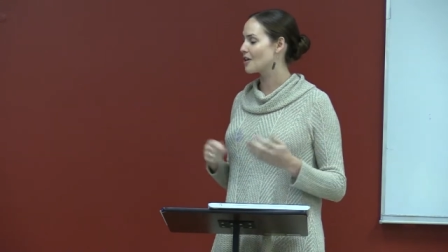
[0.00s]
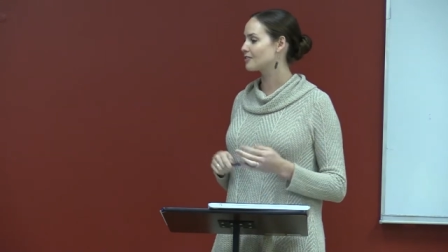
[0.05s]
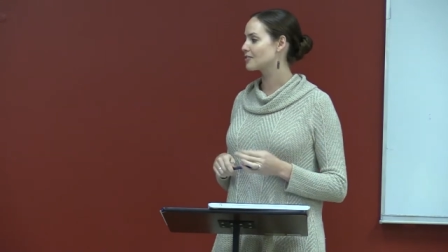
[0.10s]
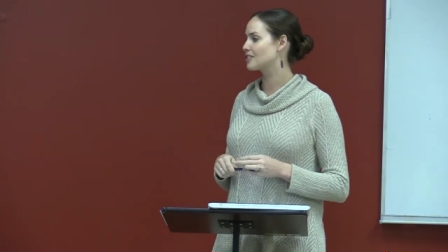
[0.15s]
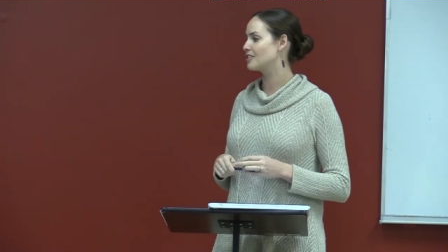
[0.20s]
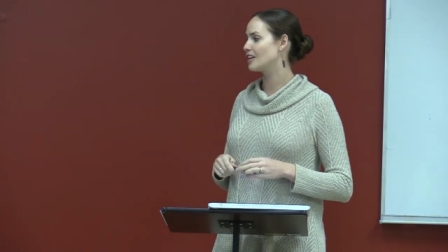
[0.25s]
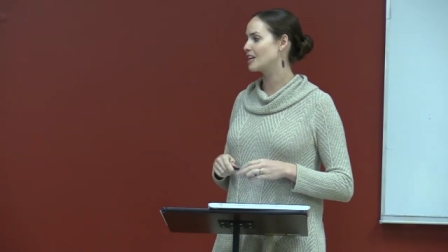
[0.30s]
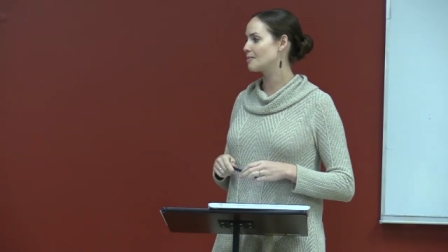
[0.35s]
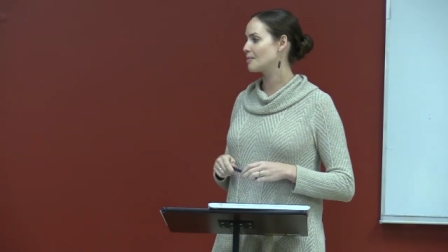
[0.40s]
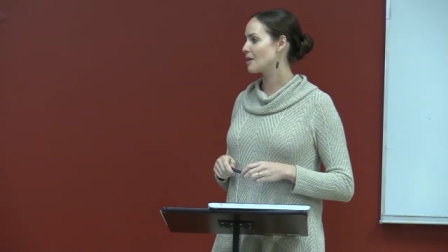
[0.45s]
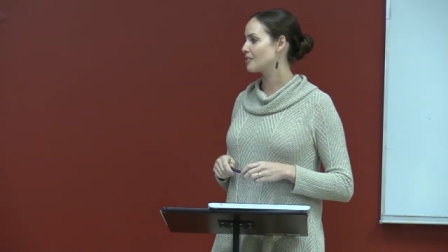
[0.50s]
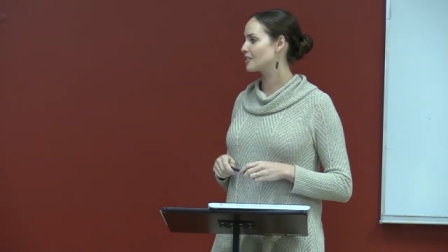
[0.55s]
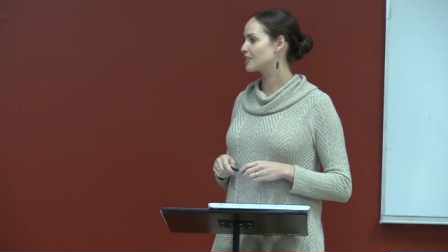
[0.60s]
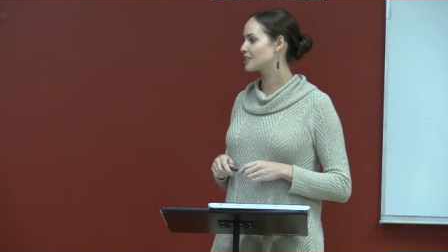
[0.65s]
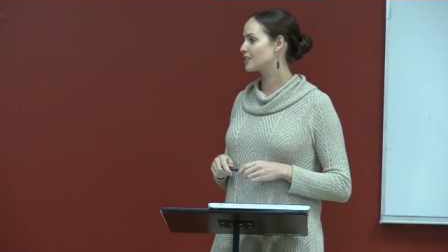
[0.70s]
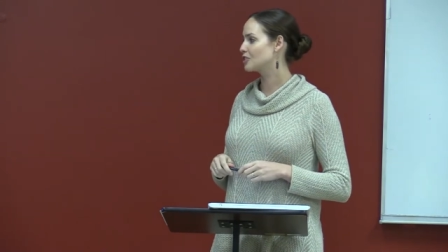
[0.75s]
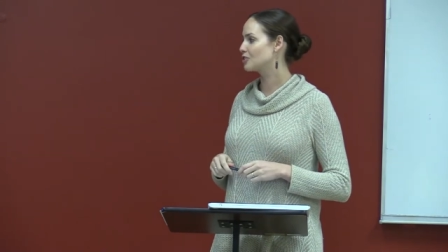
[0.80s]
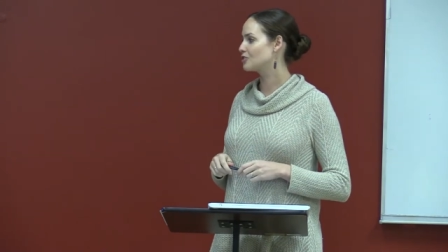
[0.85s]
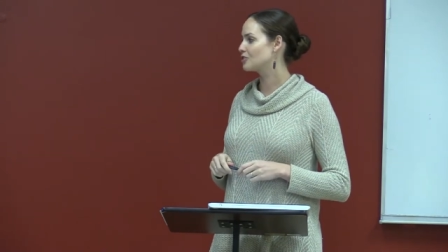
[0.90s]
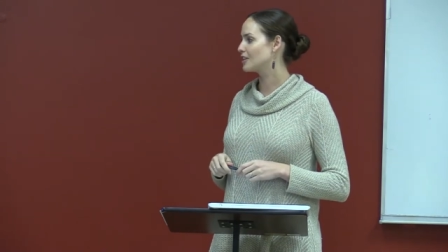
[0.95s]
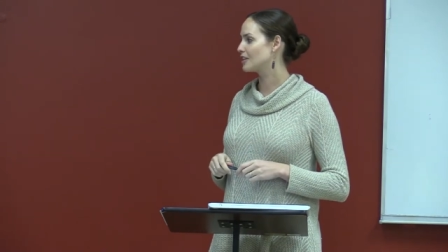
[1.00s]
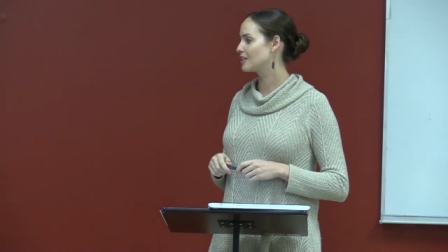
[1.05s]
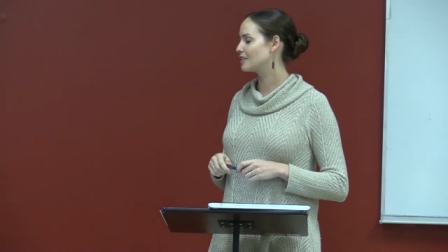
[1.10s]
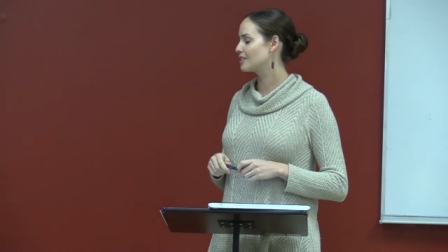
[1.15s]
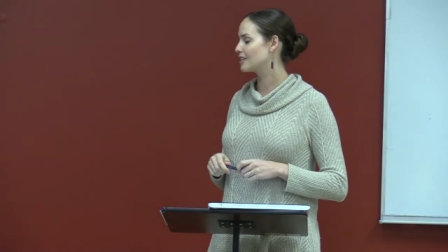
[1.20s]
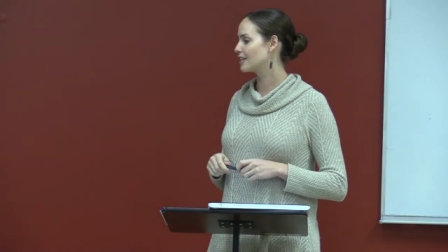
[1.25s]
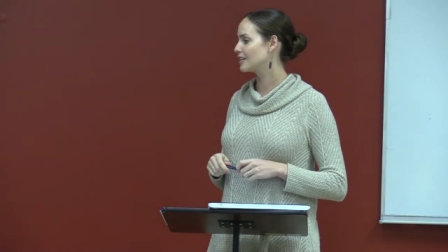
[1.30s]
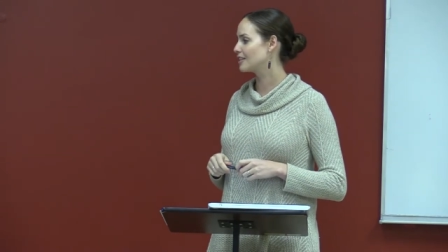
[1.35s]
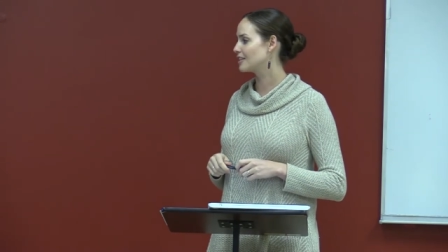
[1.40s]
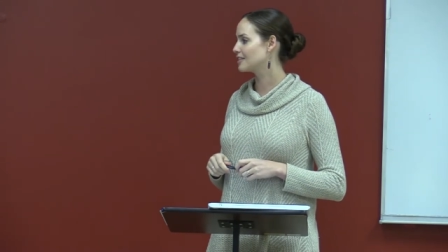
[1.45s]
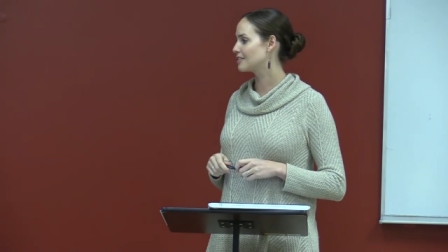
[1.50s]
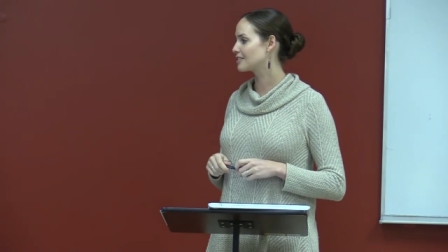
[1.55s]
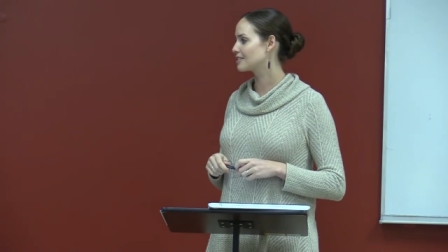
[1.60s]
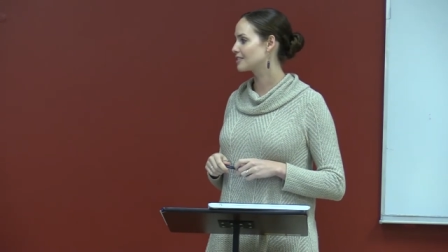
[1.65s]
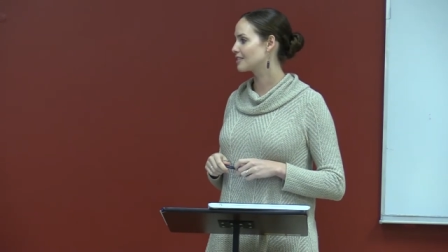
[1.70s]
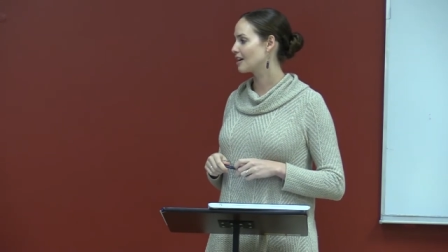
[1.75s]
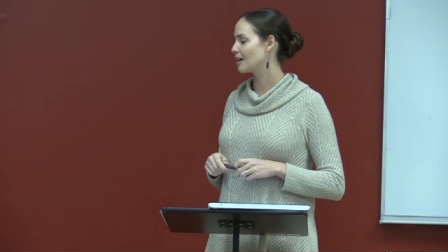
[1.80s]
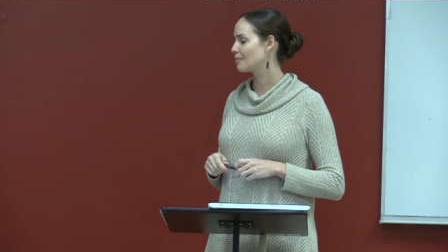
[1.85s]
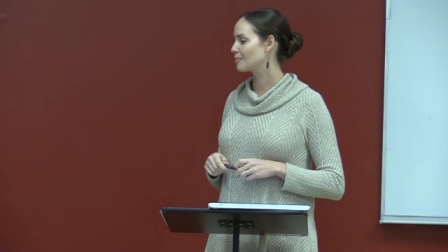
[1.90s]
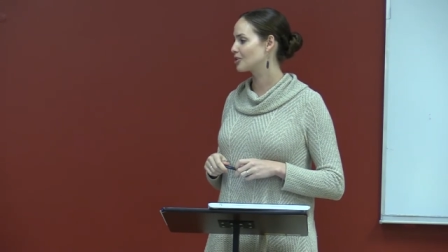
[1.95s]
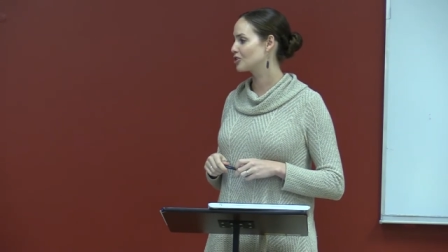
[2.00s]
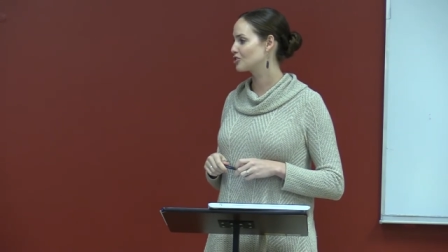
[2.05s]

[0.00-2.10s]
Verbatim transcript: have to think about that's con that, that is um,